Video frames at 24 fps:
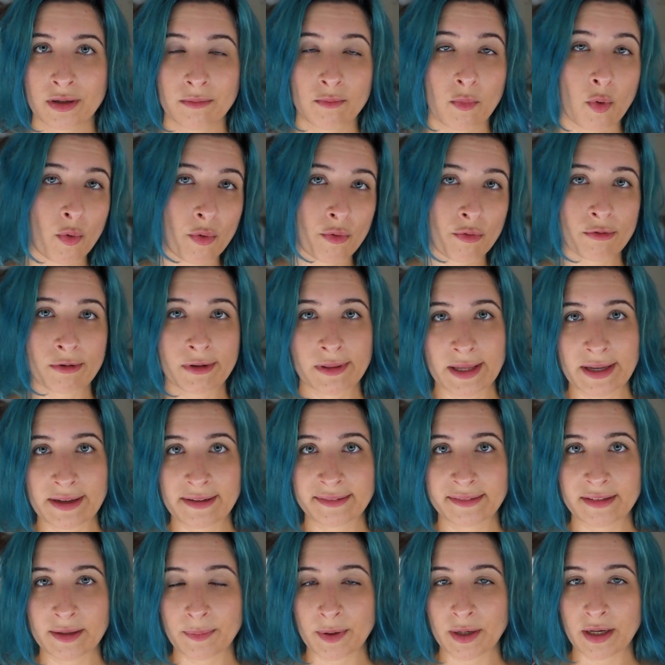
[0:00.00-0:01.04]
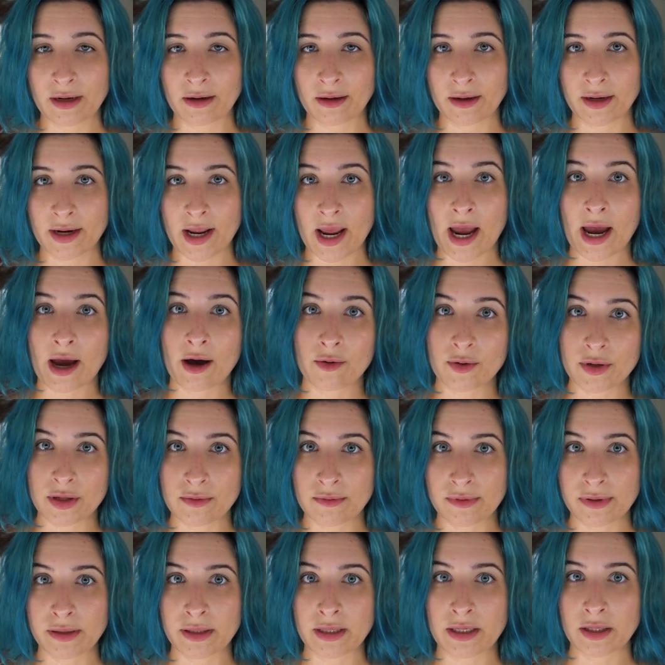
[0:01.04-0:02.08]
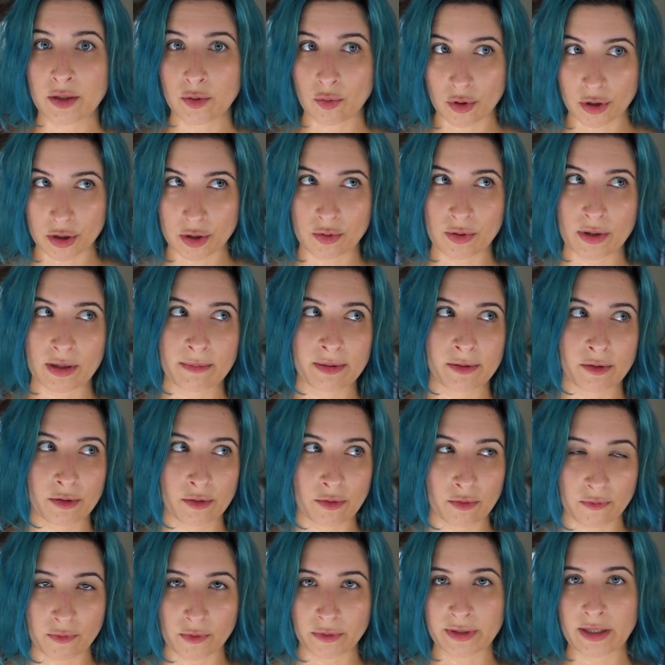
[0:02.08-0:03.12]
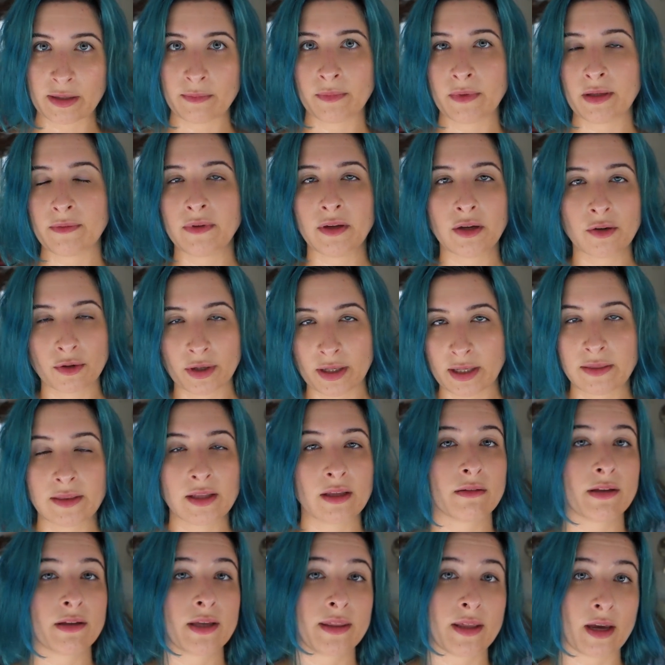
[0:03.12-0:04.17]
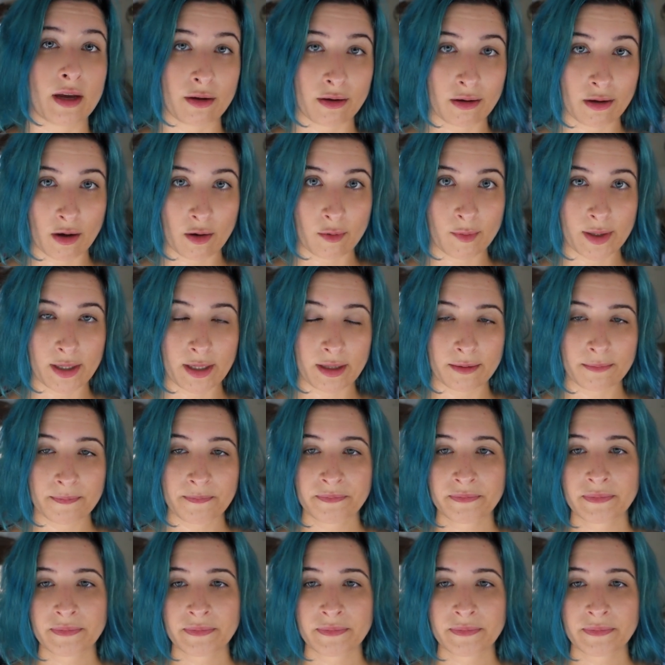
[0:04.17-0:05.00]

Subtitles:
more or less depending on how you see your trips or your full-time living or anything like that going.